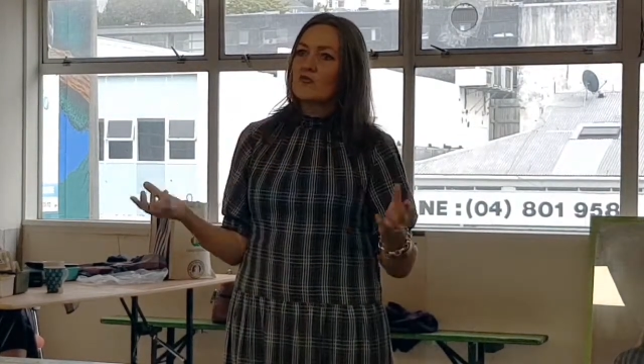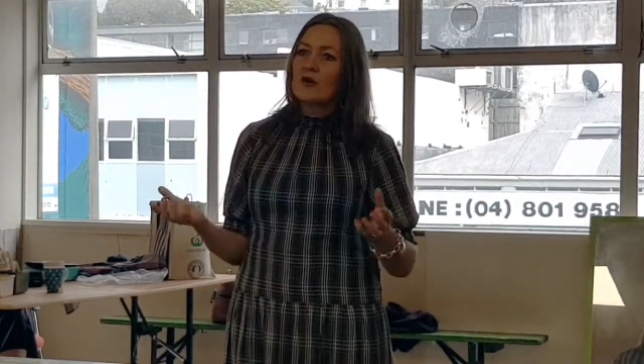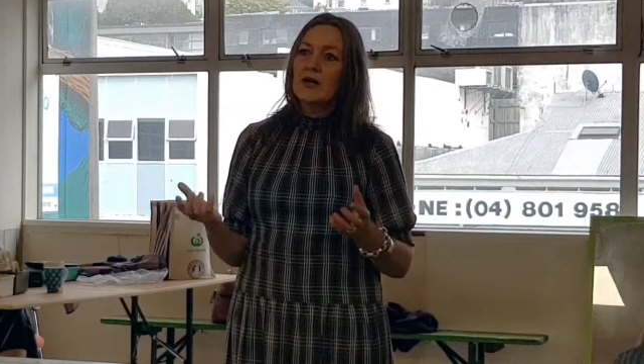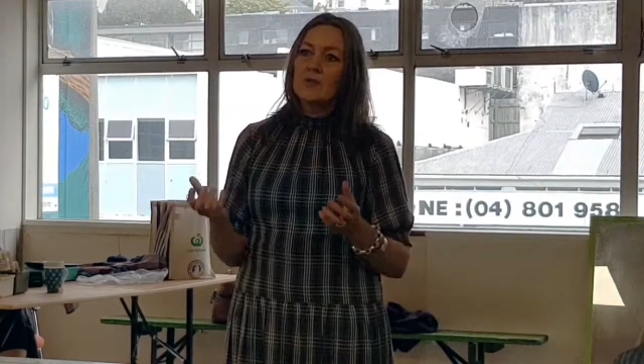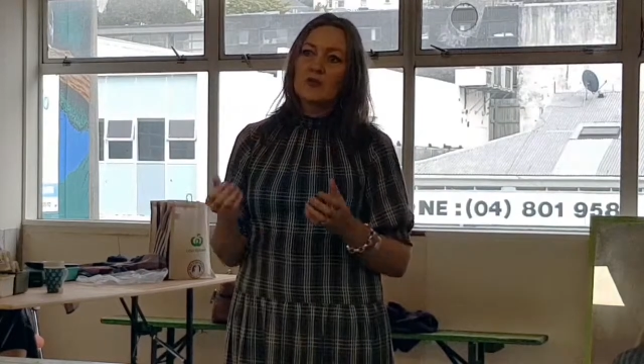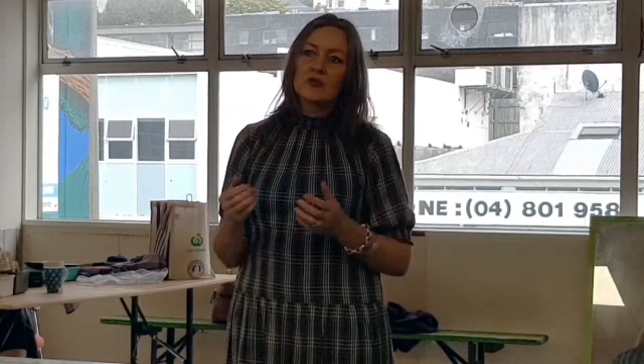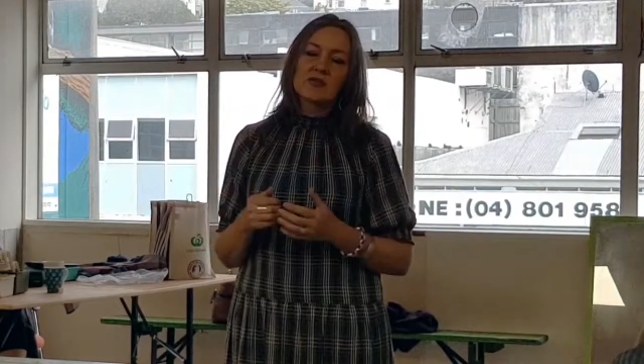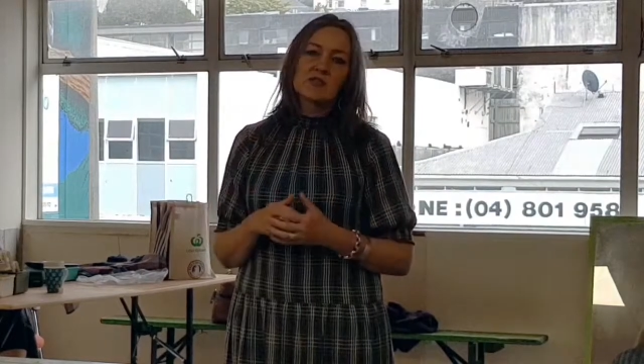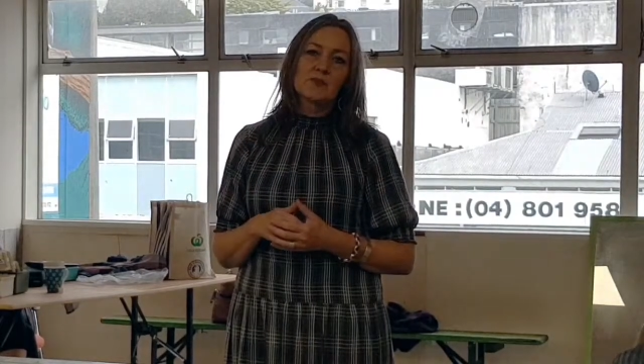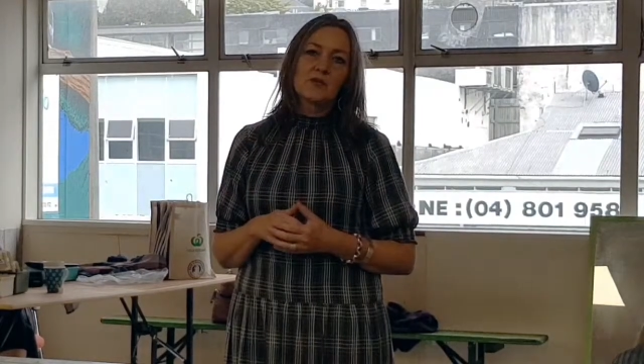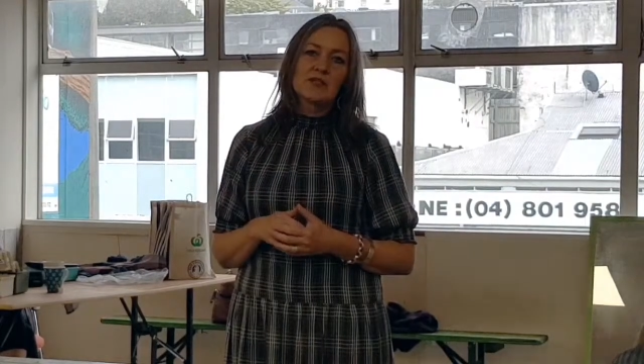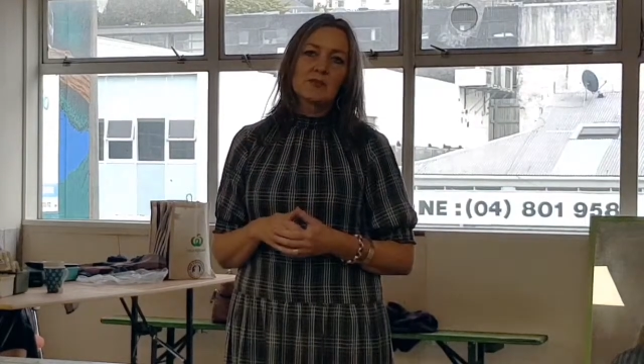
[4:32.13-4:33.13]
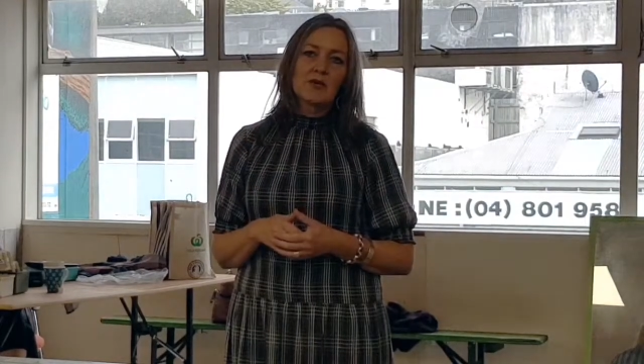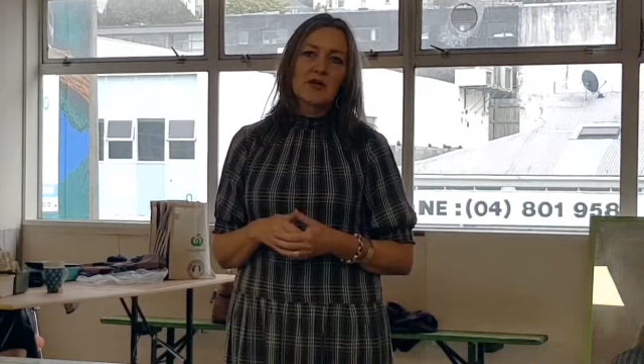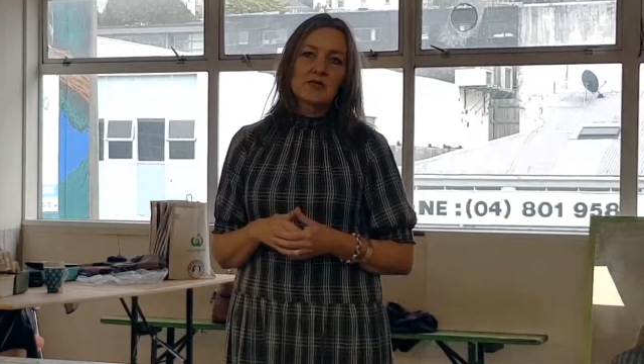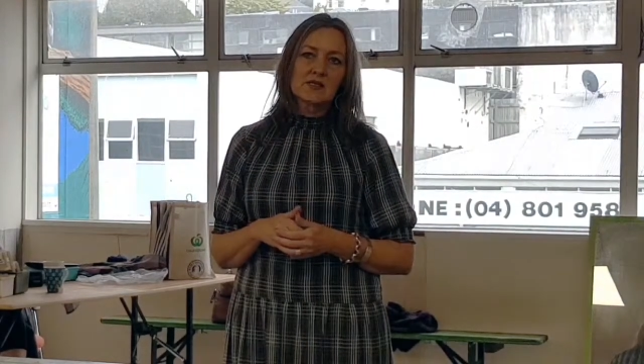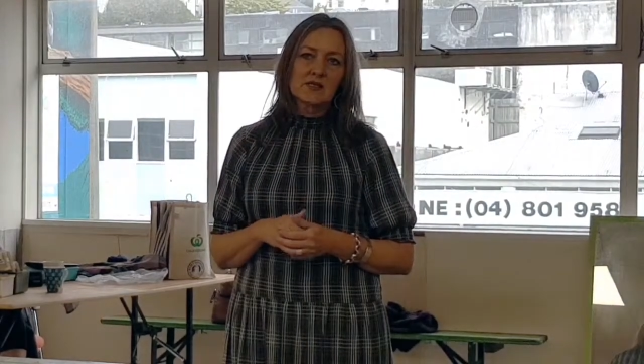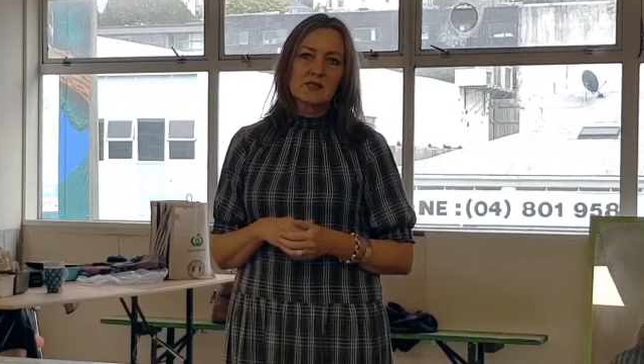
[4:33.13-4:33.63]
framework as best
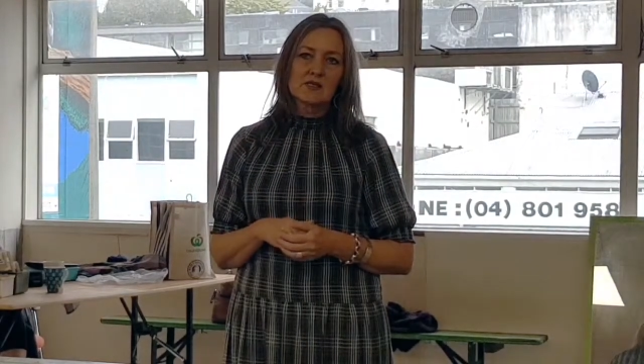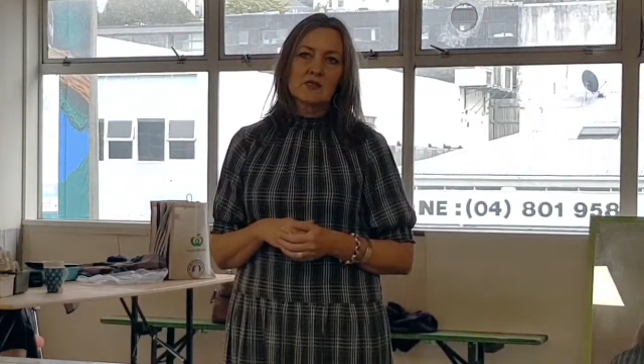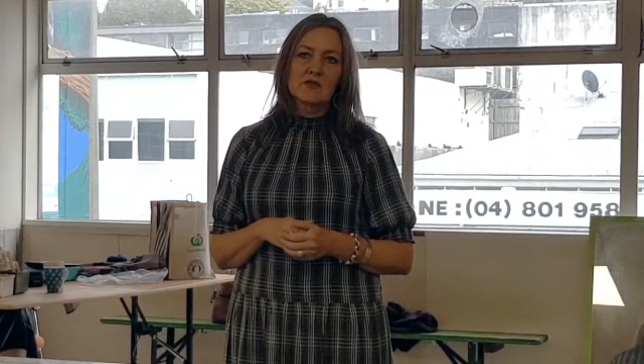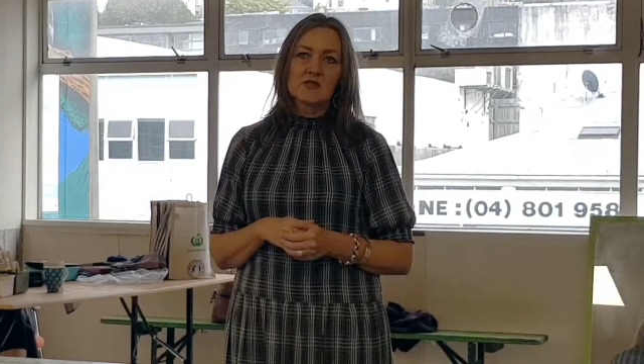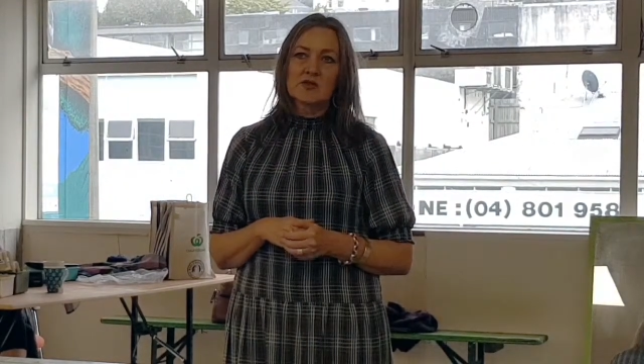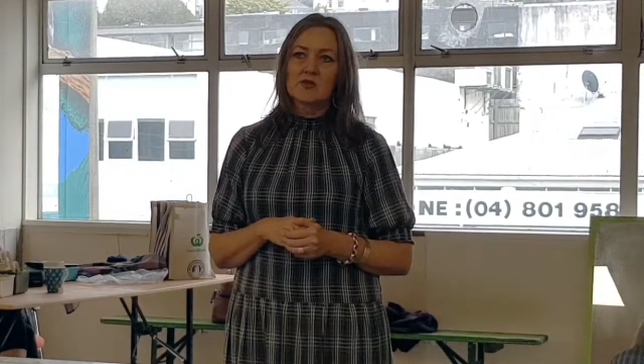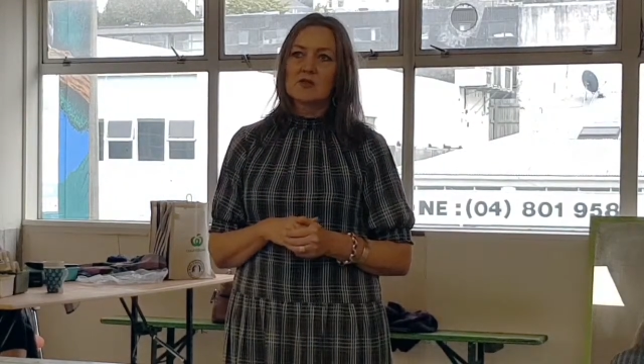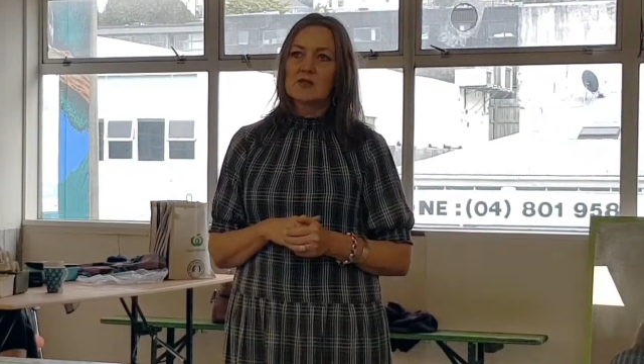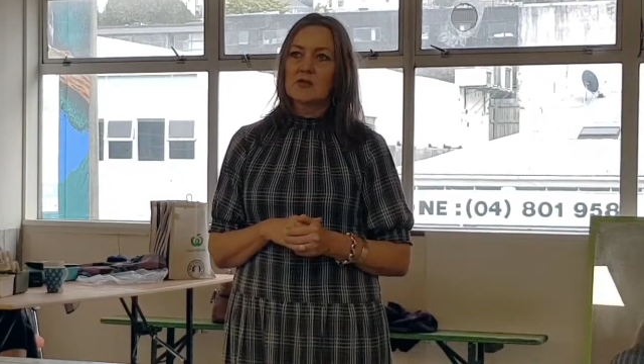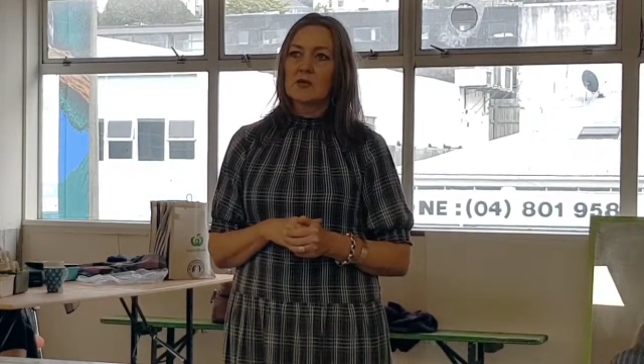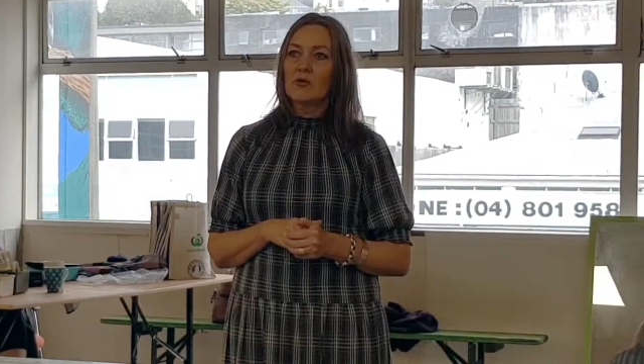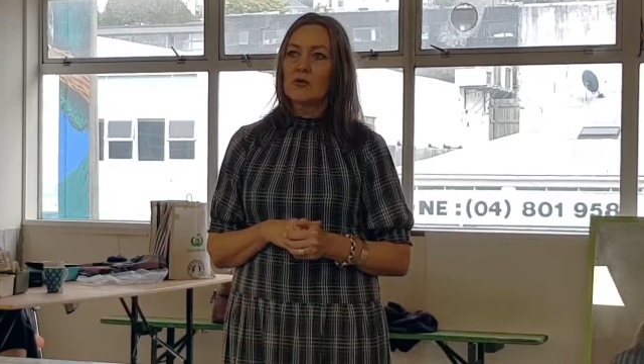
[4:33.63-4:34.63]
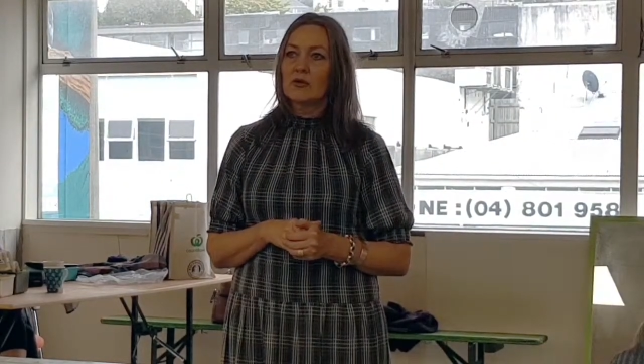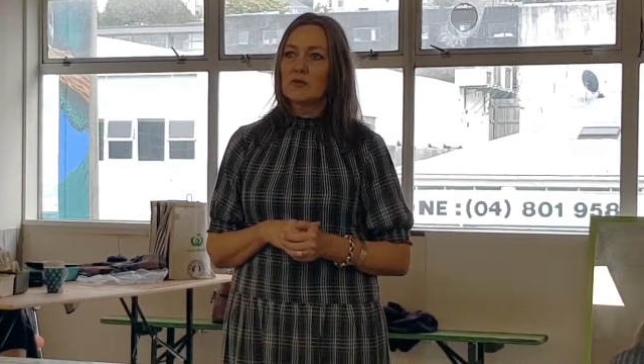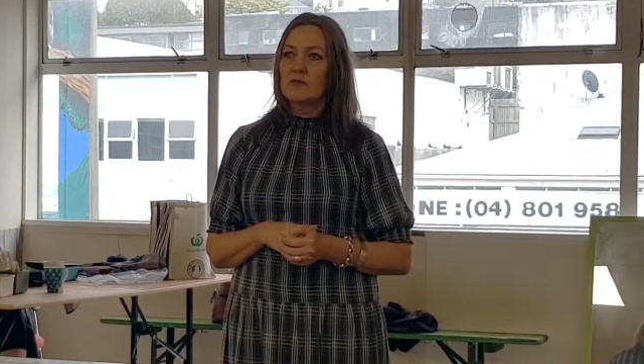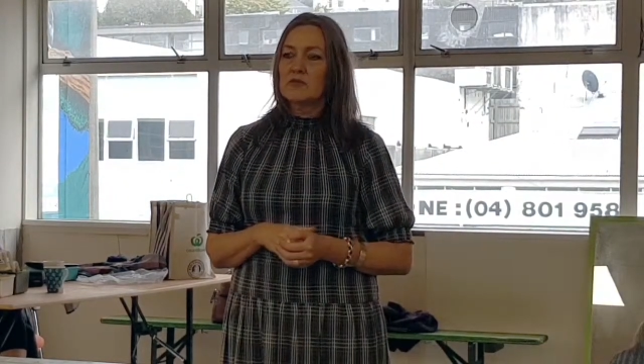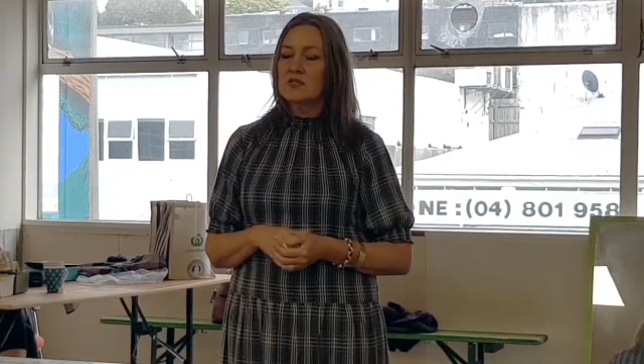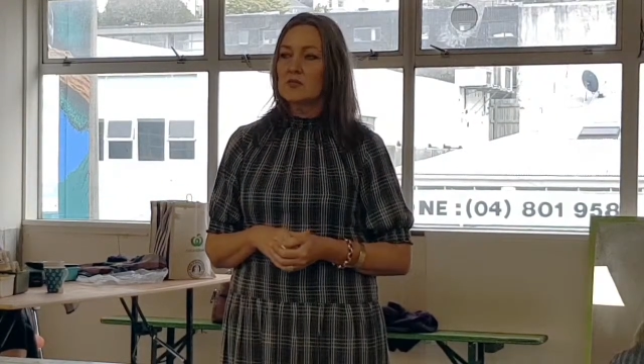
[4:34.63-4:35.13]
practices for zoos and
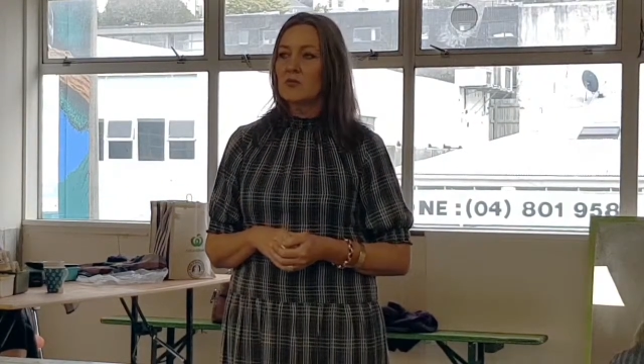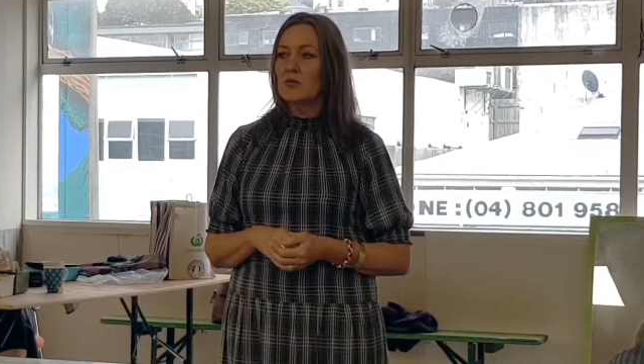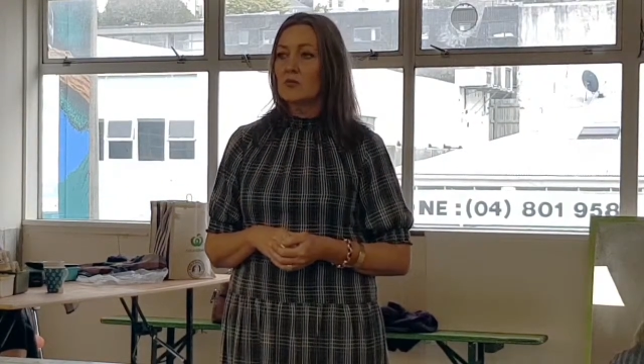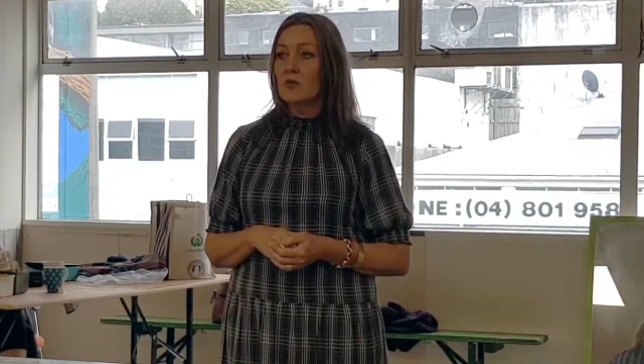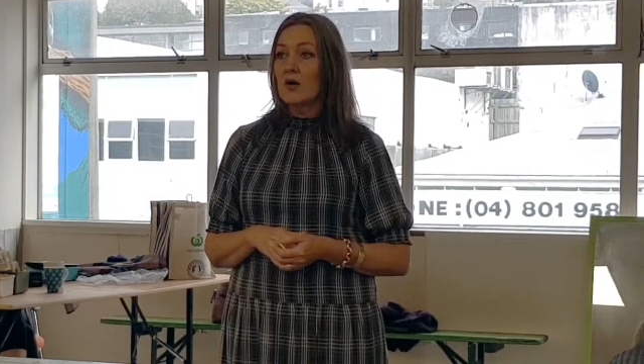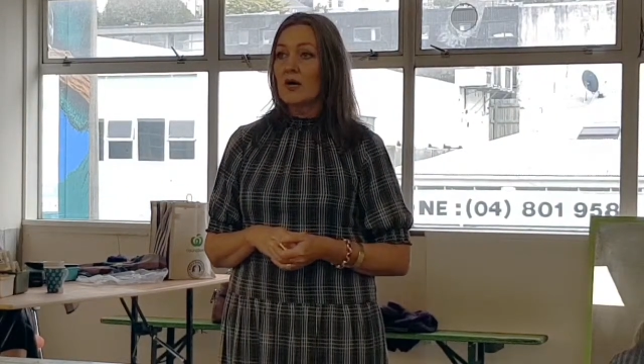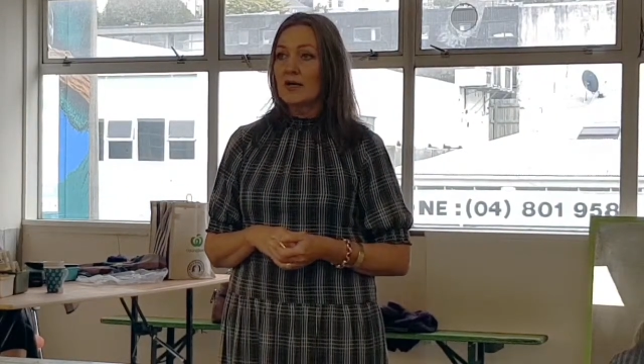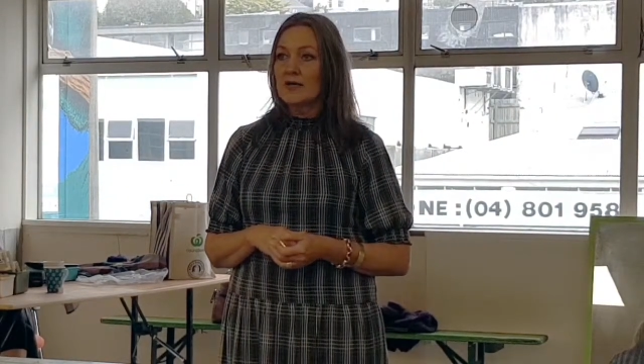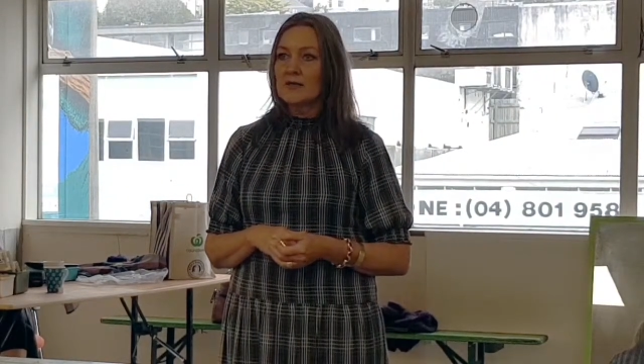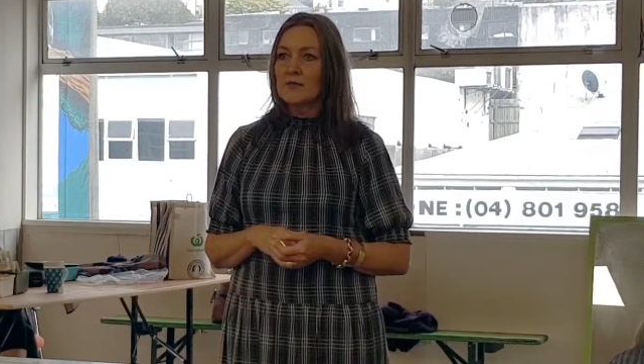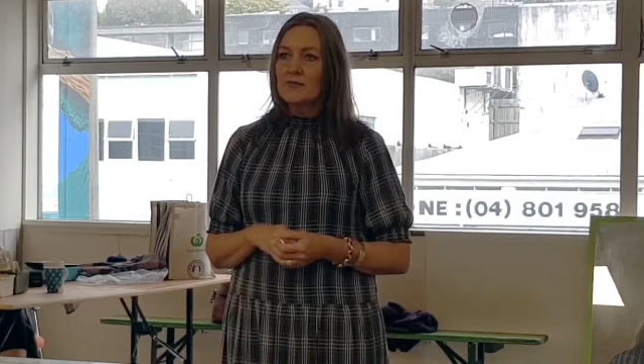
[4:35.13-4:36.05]
aquariums worldwide.